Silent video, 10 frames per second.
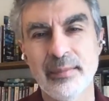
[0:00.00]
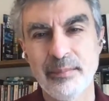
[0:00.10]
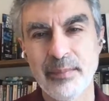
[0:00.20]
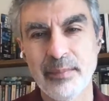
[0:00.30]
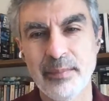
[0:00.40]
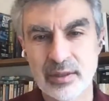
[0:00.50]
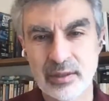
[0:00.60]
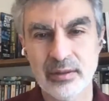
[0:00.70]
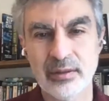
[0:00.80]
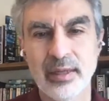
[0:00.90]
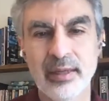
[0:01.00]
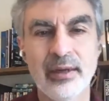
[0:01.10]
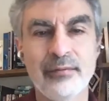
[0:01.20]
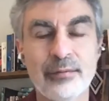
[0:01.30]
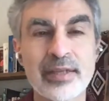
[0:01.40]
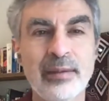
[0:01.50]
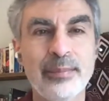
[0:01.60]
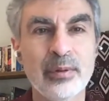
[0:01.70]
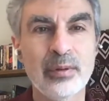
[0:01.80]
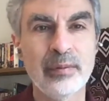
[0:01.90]
may be subtle. Uh, for
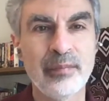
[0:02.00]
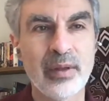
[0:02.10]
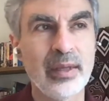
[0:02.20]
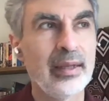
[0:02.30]
example,